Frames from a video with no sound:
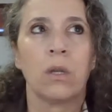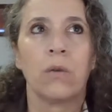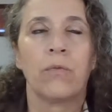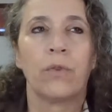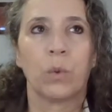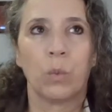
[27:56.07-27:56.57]

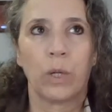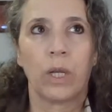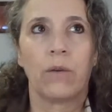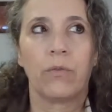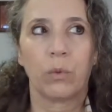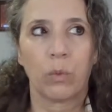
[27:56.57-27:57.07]
for
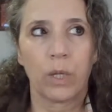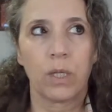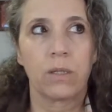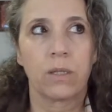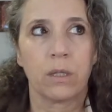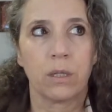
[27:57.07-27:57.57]
whatever
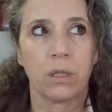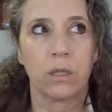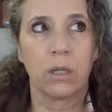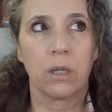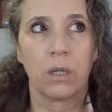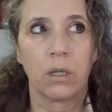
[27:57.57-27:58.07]

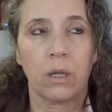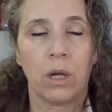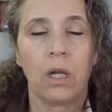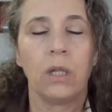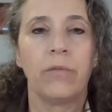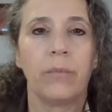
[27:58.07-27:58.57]
reason,
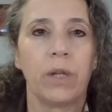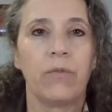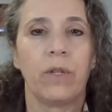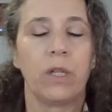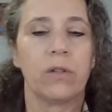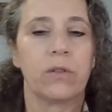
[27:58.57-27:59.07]
all of my
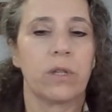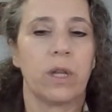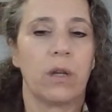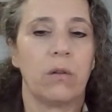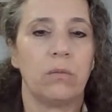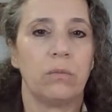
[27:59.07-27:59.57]
videos
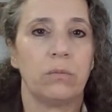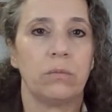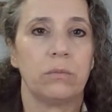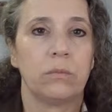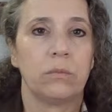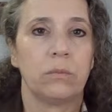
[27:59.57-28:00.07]
now,
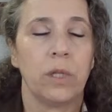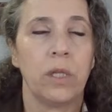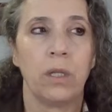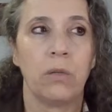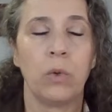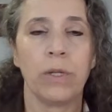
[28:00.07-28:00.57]

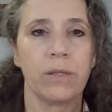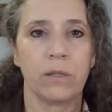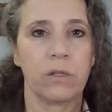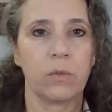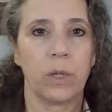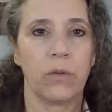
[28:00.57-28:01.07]
it wasn't
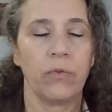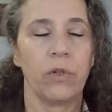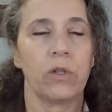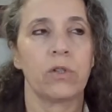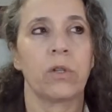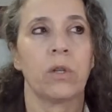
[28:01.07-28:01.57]
this way at
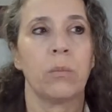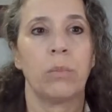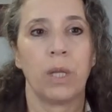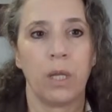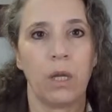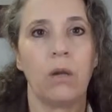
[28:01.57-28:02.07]
first,
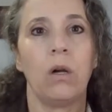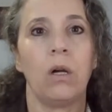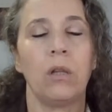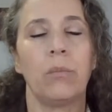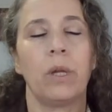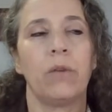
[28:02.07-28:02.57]
but now
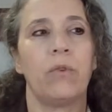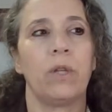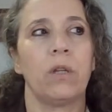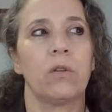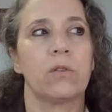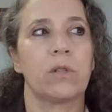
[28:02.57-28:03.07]
all of my
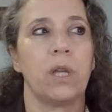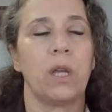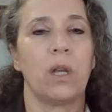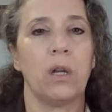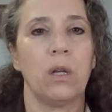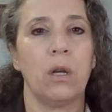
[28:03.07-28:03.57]
videos
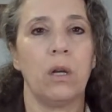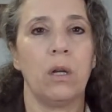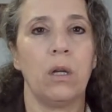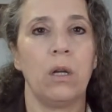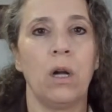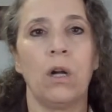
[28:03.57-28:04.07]
take
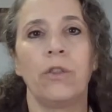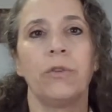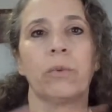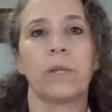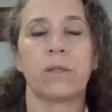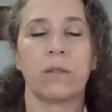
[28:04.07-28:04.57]
all
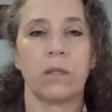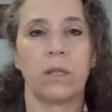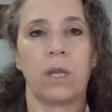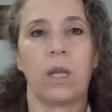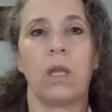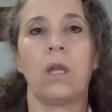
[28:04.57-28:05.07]
the rest of the
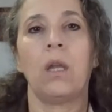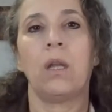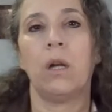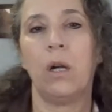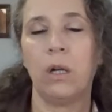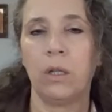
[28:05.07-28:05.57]
day
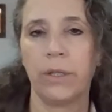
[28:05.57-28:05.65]
and all